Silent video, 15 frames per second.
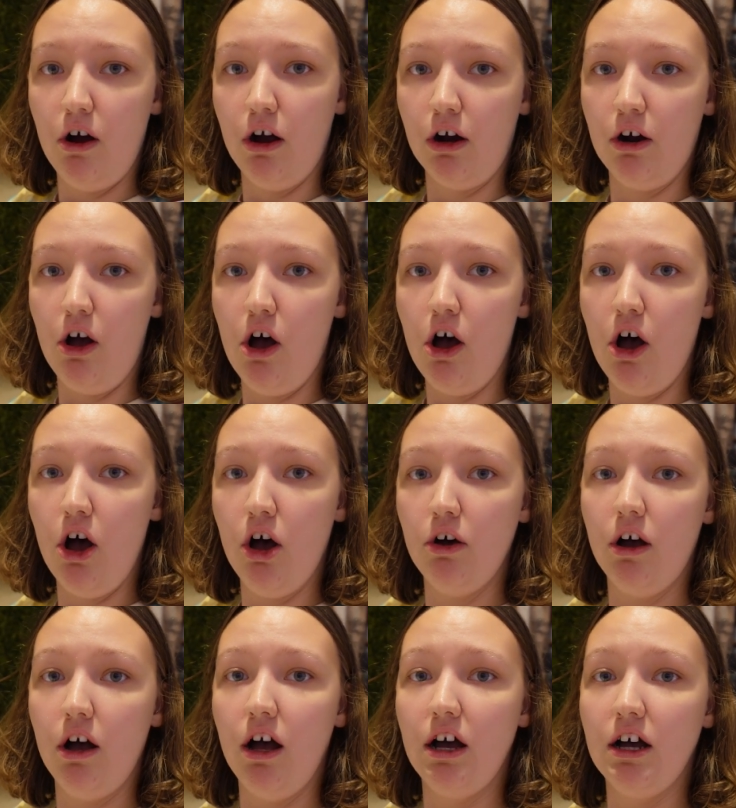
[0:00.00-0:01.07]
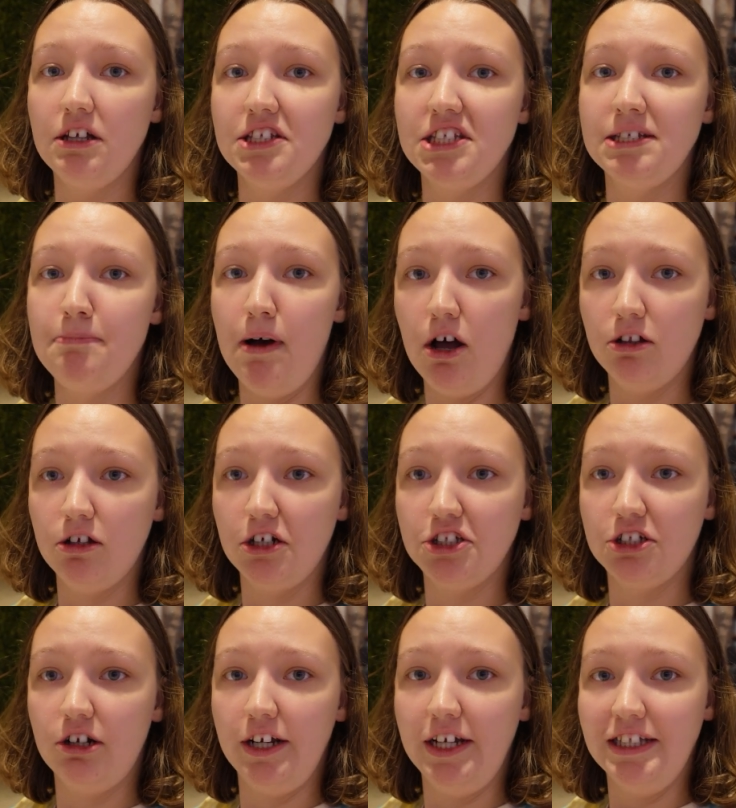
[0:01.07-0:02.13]
are all on smaller
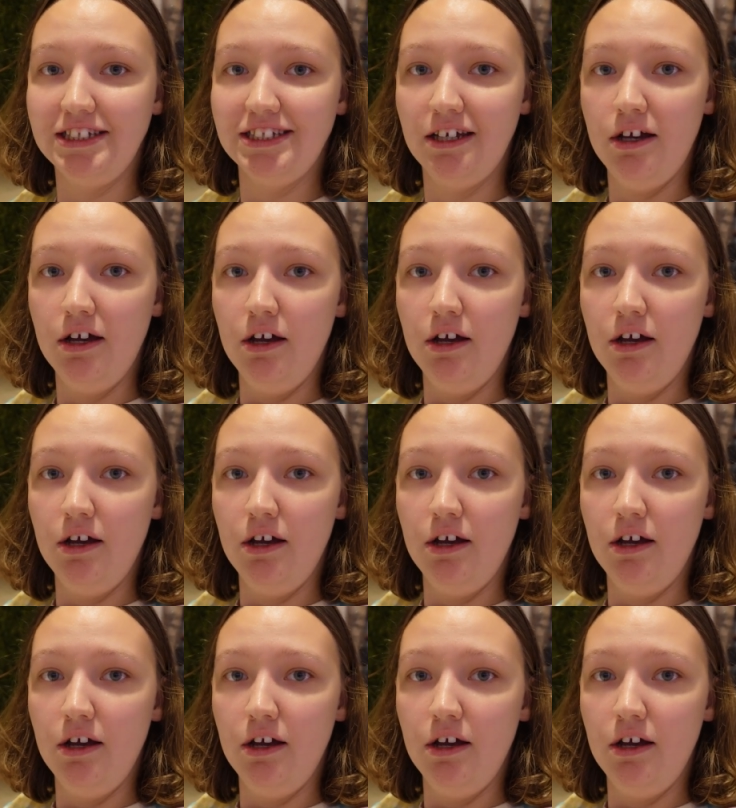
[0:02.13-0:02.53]
screens.